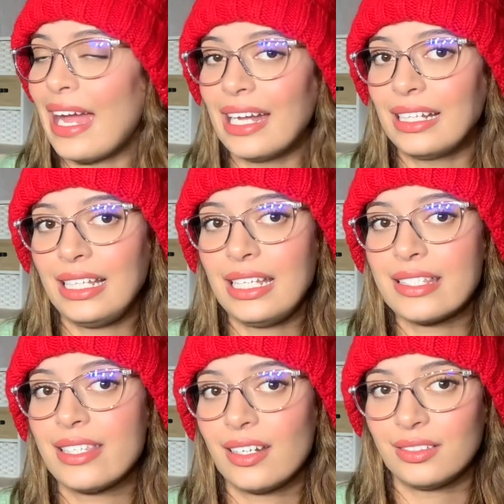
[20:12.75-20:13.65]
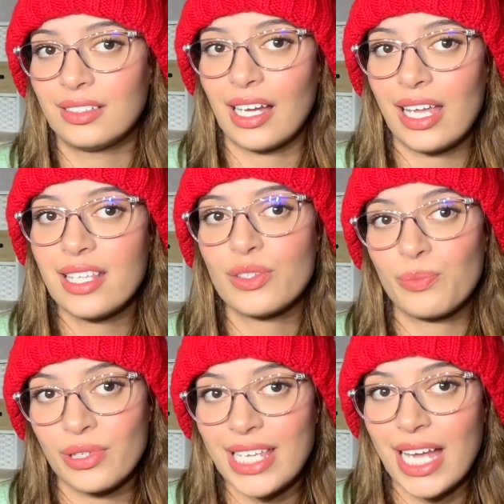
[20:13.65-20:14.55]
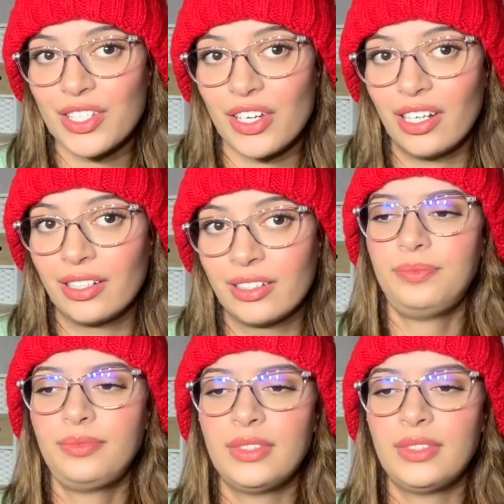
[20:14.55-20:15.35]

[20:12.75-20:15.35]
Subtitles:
At least they're lying to protect her.